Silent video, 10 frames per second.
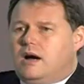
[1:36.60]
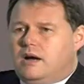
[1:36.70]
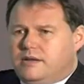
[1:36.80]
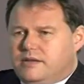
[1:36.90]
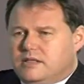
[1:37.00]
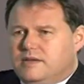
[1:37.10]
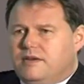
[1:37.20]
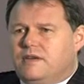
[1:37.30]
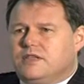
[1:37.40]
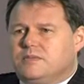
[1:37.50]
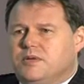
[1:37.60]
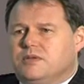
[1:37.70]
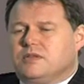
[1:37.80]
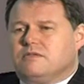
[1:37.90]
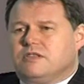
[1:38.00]
IR35
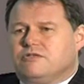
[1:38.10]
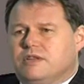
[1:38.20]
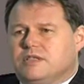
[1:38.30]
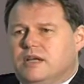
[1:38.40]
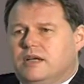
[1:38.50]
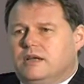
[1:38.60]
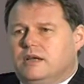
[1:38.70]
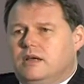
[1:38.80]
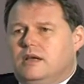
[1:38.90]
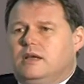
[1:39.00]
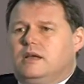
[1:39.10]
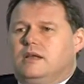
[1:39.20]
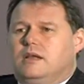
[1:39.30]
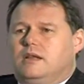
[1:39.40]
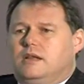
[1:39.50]
disputes are interesting.
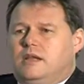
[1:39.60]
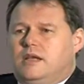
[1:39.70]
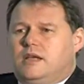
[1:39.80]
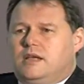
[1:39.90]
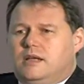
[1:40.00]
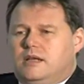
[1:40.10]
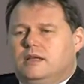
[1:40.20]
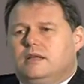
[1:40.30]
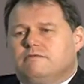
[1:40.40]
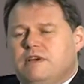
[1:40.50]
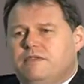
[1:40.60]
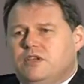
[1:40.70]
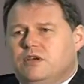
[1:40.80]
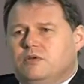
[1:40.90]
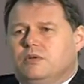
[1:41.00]
The
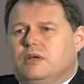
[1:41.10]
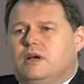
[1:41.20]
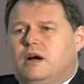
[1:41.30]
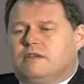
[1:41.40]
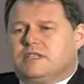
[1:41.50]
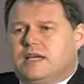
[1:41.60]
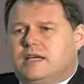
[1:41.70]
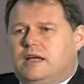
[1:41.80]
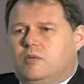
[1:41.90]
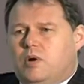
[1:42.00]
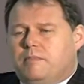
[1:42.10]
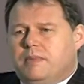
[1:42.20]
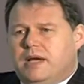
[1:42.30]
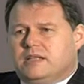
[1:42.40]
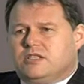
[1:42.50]
revenue are attacking
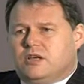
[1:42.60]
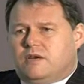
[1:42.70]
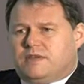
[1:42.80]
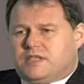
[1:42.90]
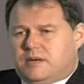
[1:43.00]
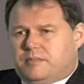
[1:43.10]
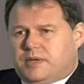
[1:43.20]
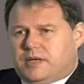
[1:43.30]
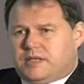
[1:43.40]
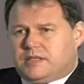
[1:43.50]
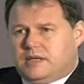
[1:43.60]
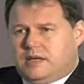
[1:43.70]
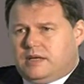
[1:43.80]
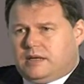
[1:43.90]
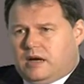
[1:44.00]
one-man service companies.
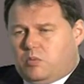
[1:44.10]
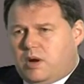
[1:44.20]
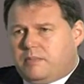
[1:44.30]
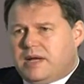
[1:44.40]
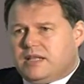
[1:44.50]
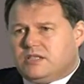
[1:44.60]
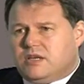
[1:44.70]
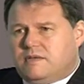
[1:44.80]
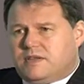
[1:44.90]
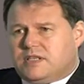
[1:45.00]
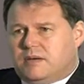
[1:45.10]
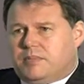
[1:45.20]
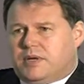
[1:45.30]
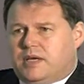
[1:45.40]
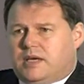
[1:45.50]
Now, a one-man service
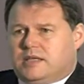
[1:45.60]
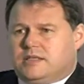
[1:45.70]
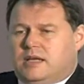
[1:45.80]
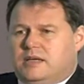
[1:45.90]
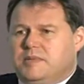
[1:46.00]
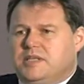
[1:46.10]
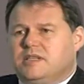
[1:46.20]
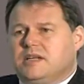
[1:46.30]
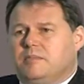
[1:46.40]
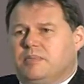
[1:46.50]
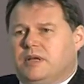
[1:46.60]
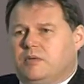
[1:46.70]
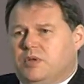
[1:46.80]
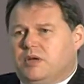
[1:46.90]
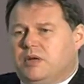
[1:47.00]
company is a limited
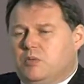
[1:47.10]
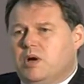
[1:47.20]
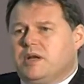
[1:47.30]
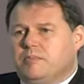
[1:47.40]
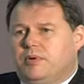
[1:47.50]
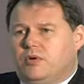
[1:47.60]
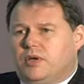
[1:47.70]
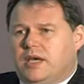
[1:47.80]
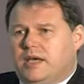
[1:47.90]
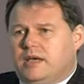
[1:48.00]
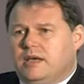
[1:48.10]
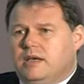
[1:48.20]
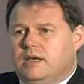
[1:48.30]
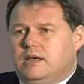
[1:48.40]
company with only one employee,